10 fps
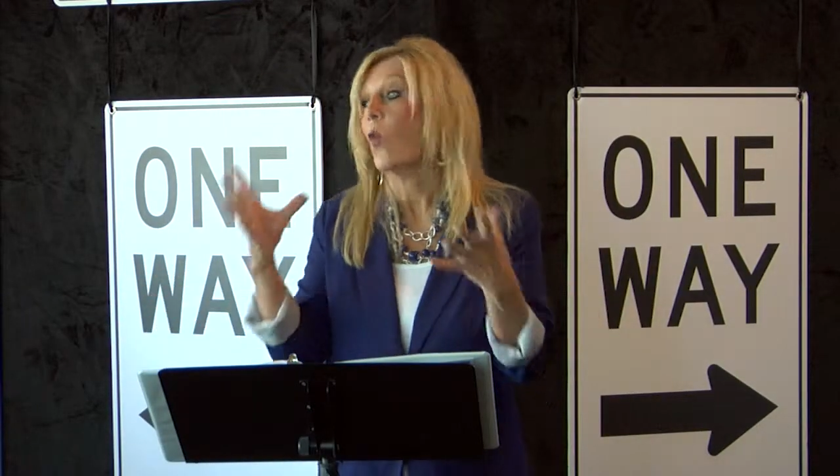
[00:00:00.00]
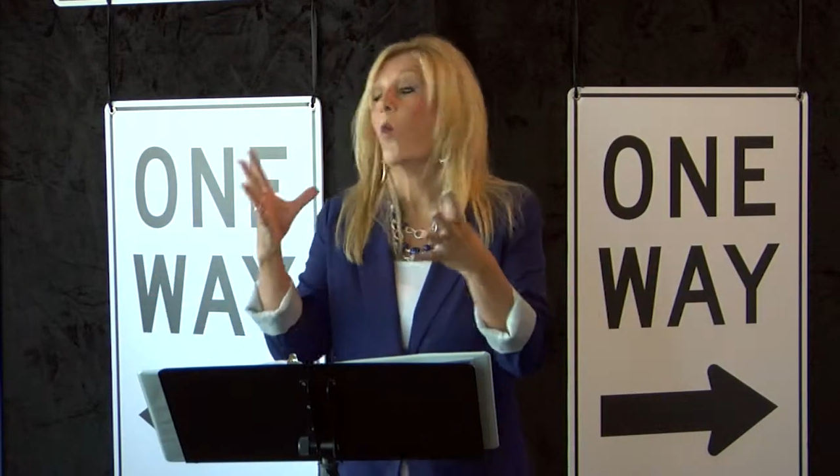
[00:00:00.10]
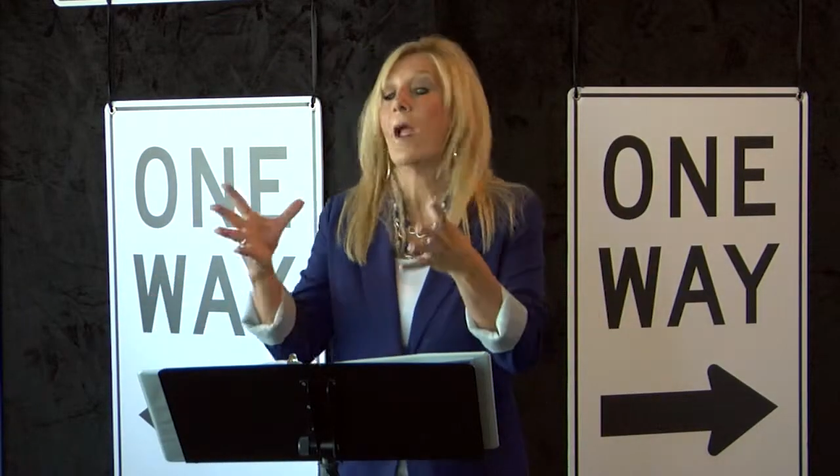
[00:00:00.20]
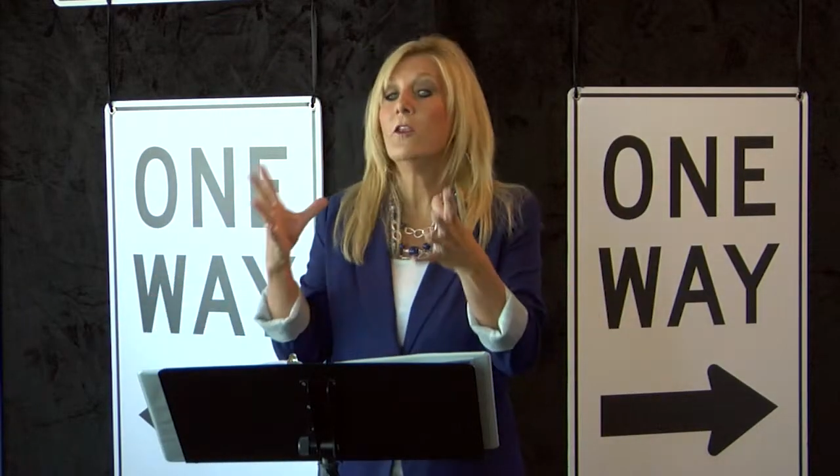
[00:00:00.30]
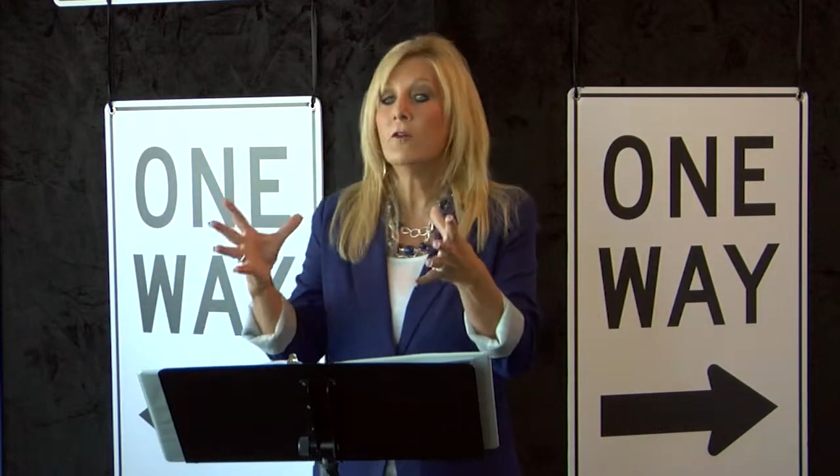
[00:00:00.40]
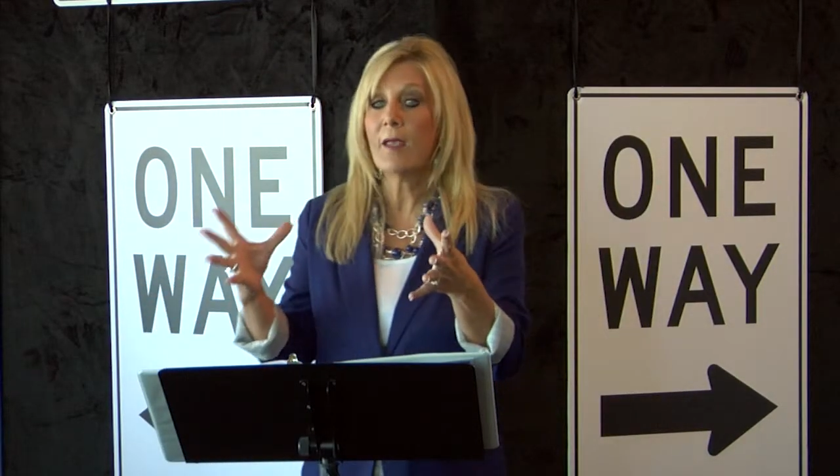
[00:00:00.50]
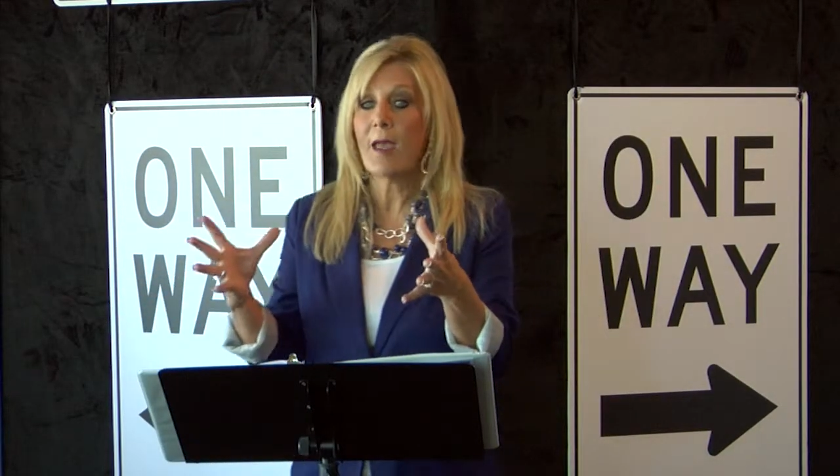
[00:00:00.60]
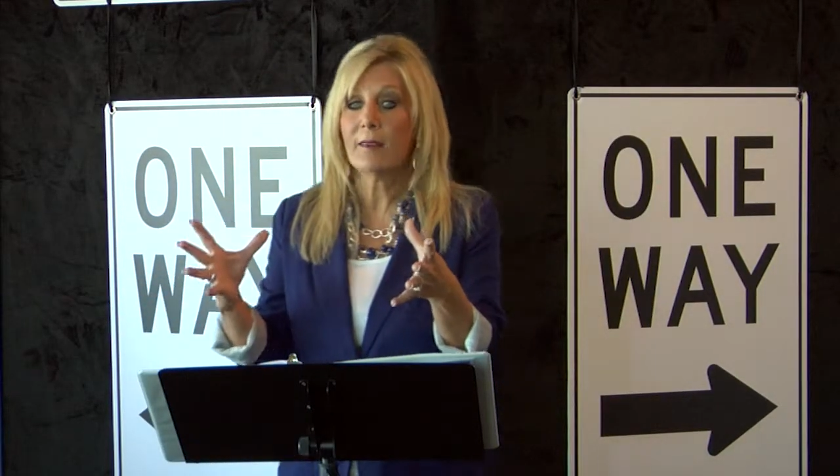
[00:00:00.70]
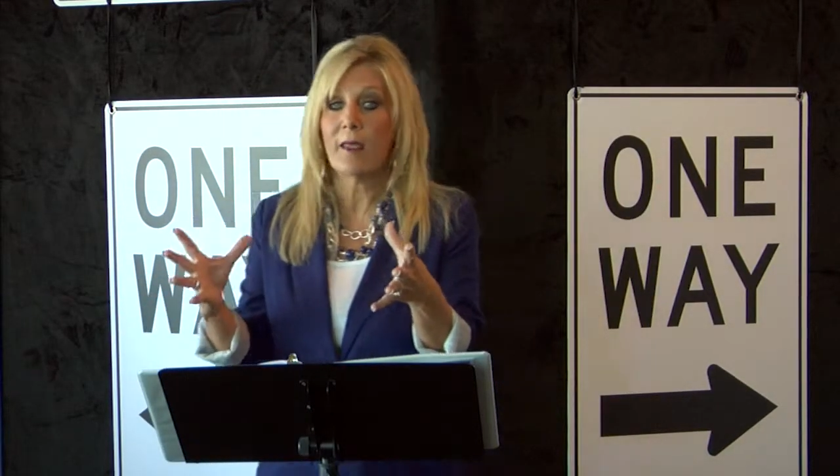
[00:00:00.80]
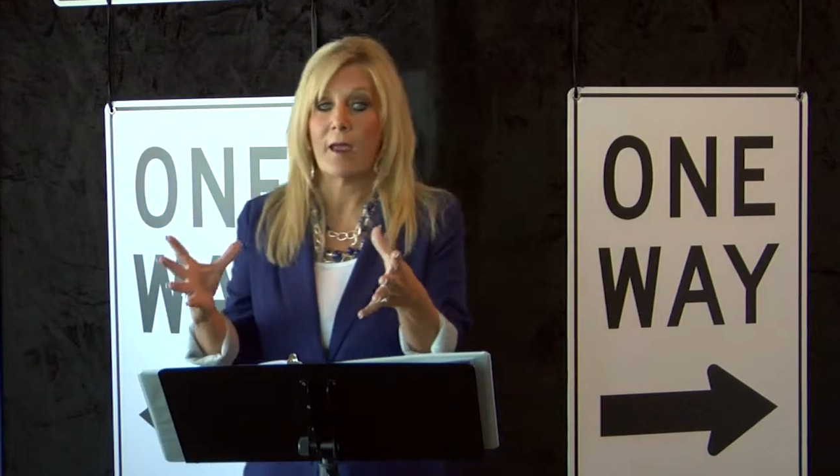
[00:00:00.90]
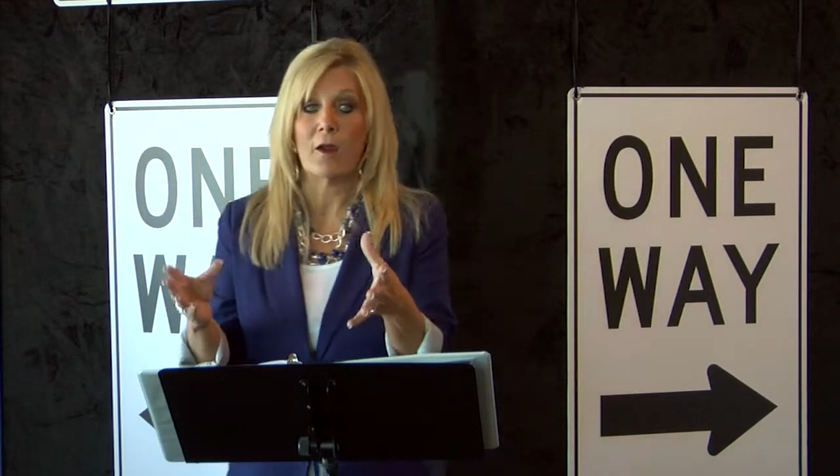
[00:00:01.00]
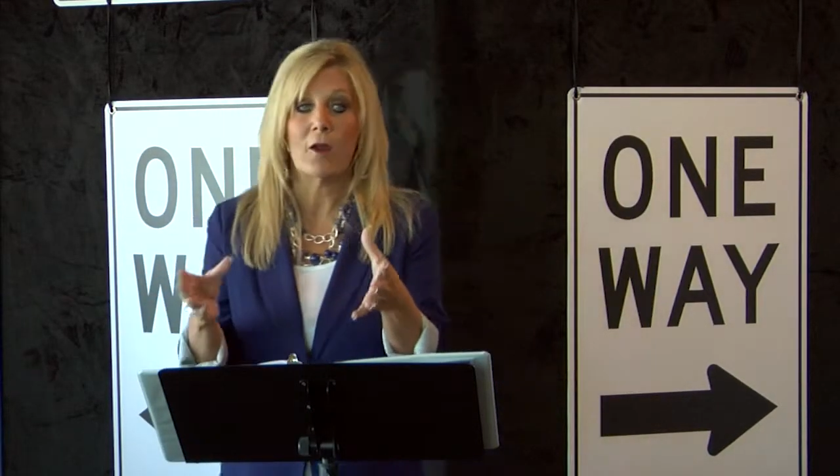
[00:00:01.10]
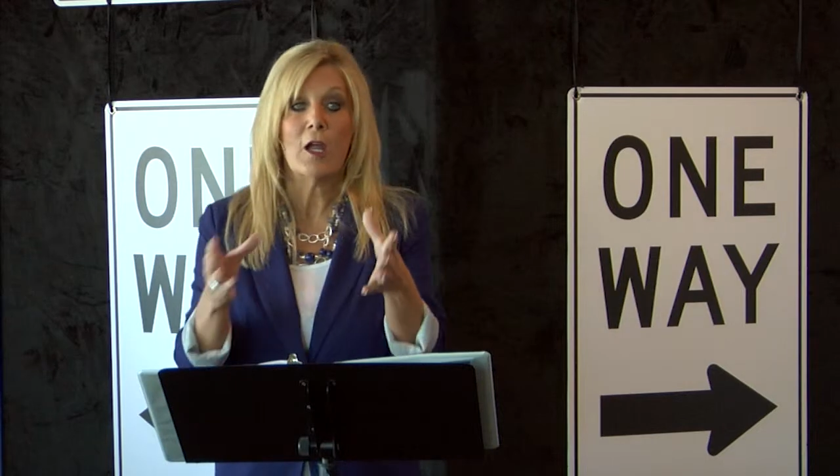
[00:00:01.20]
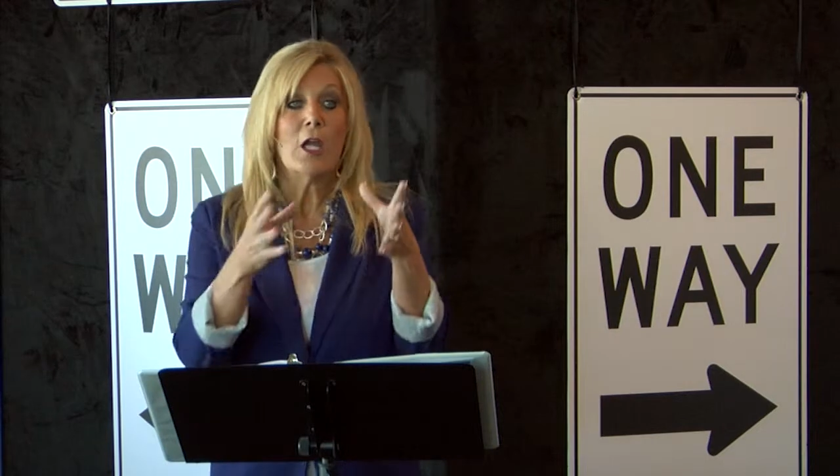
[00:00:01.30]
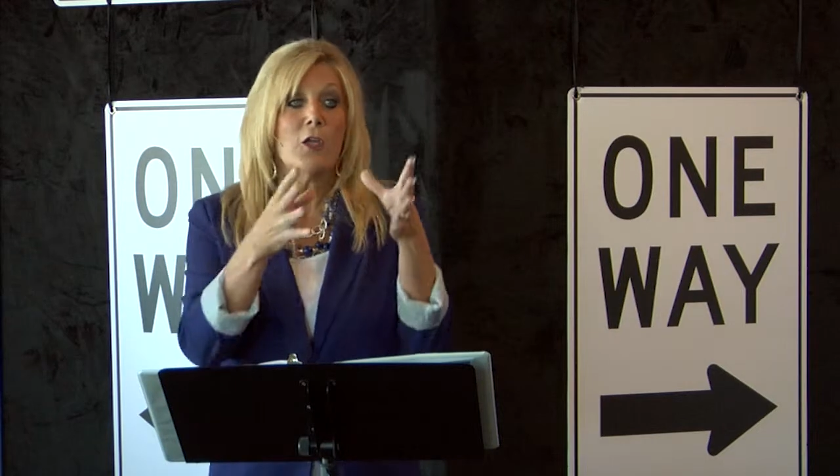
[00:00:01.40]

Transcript: When you get there,